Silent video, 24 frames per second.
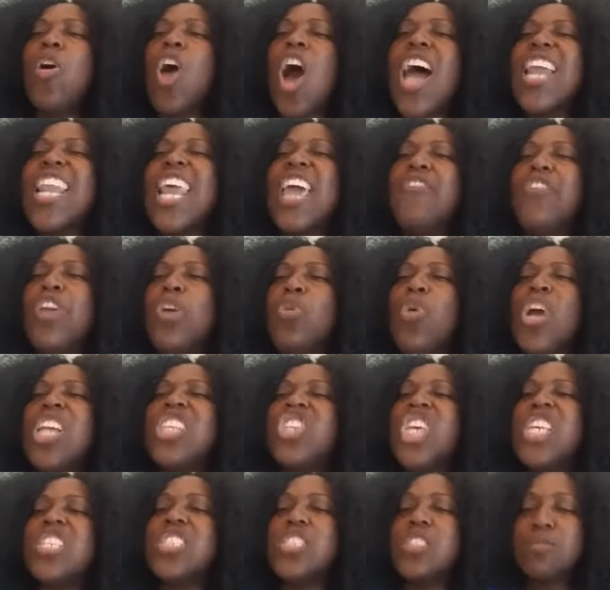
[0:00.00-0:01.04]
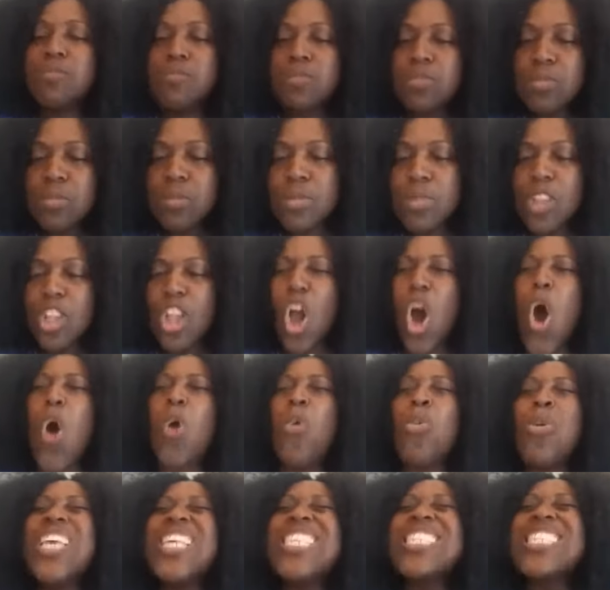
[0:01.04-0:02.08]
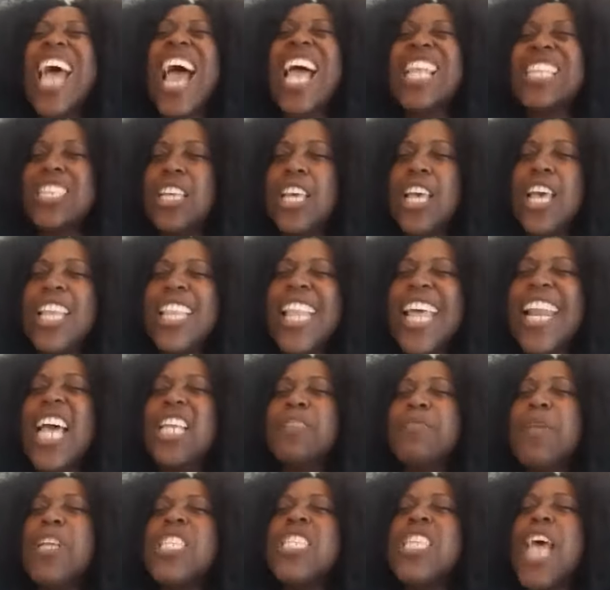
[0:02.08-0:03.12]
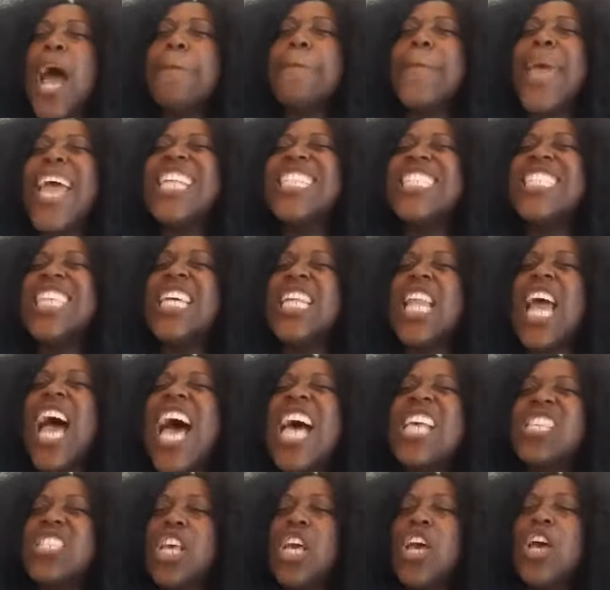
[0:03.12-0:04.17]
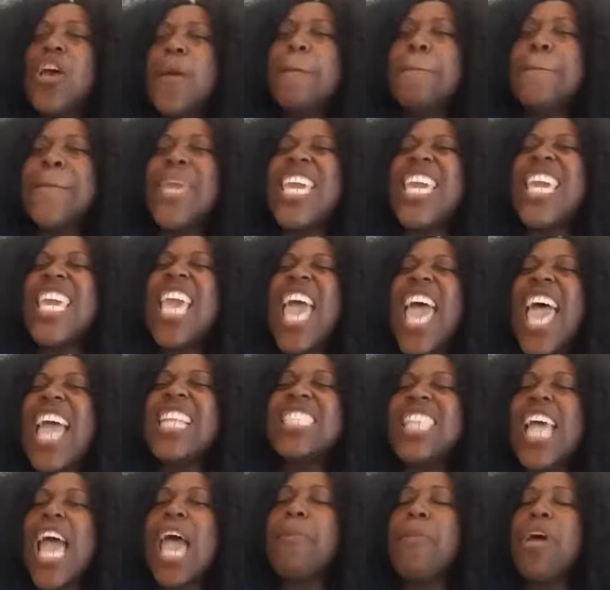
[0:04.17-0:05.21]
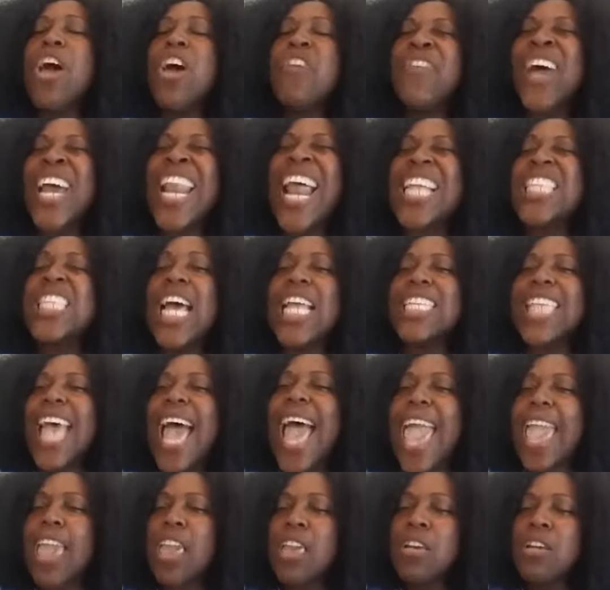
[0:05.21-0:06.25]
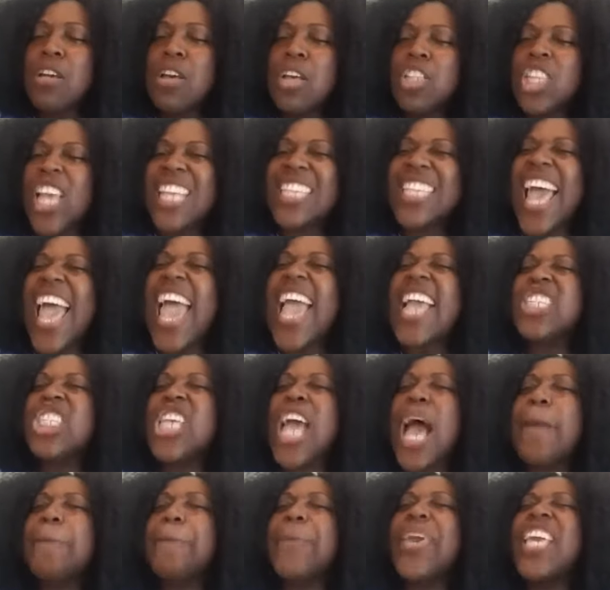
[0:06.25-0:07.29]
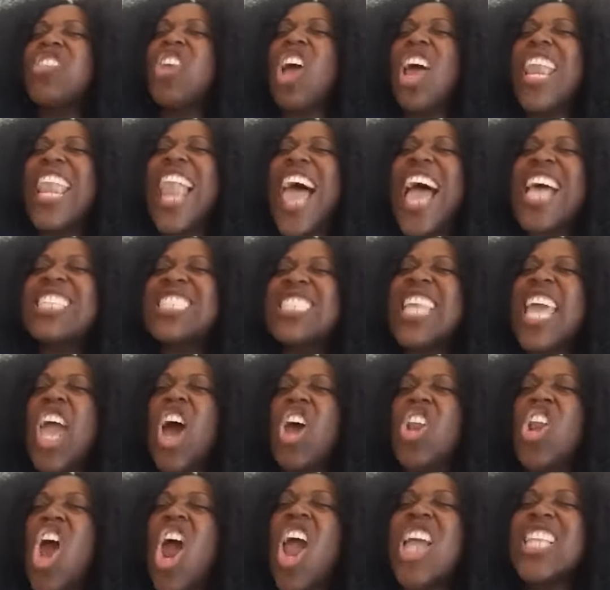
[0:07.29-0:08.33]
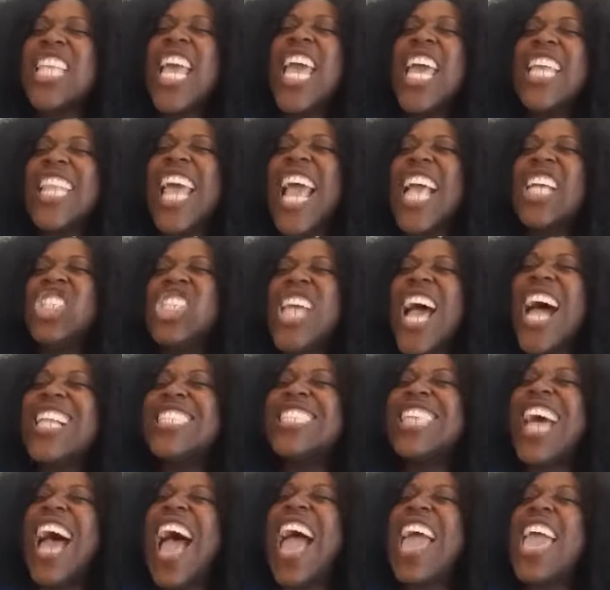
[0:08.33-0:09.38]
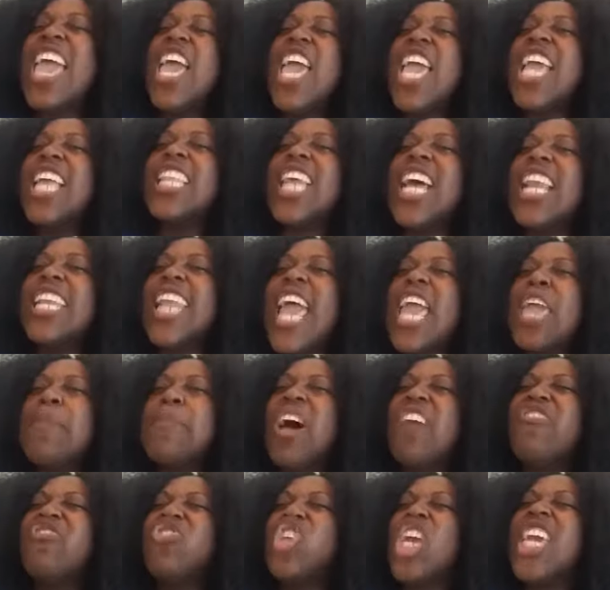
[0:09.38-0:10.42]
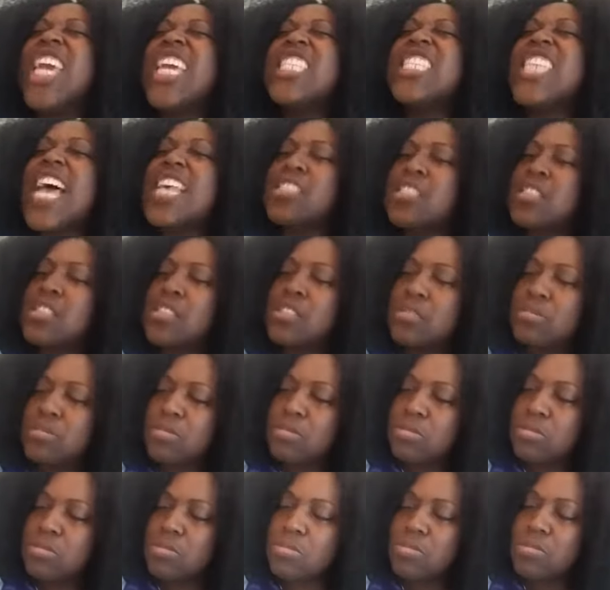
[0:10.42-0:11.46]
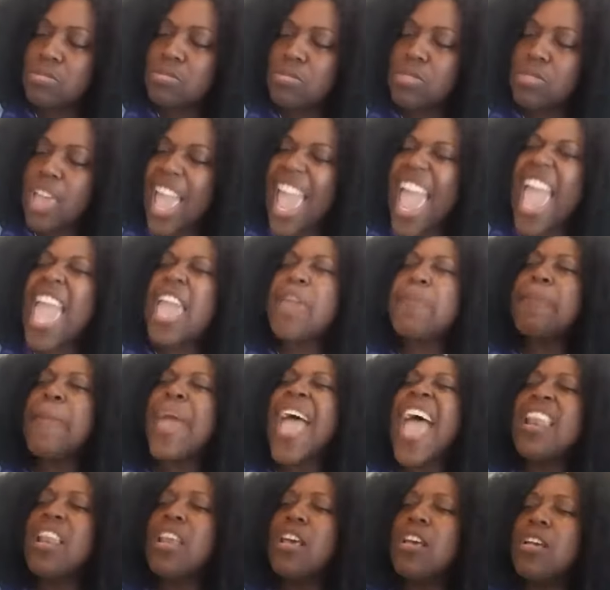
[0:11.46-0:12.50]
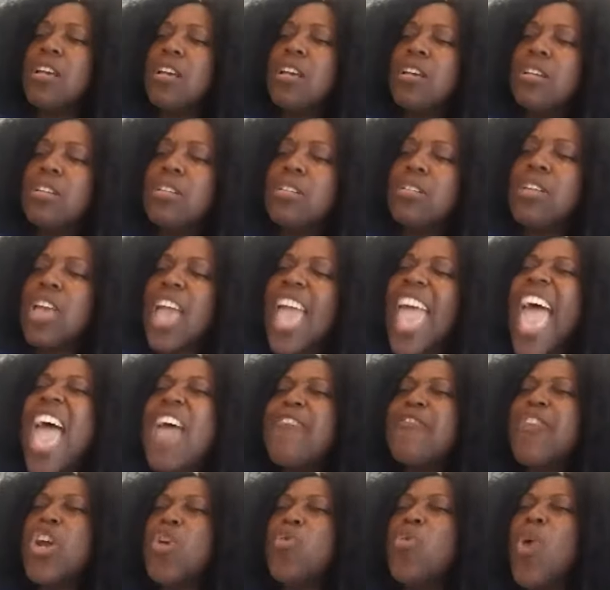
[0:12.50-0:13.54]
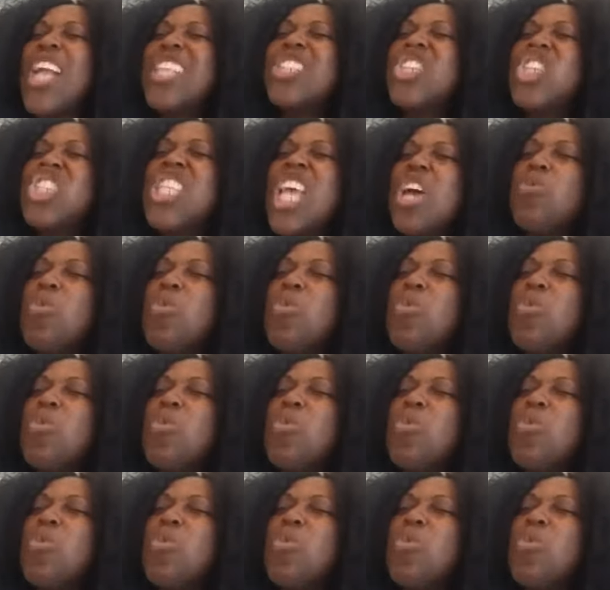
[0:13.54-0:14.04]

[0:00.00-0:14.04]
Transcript: god every witches a wizard that has been tormenting us me and them father today today shall be the last day on earth they shall die in the name of jesus amen Every witch is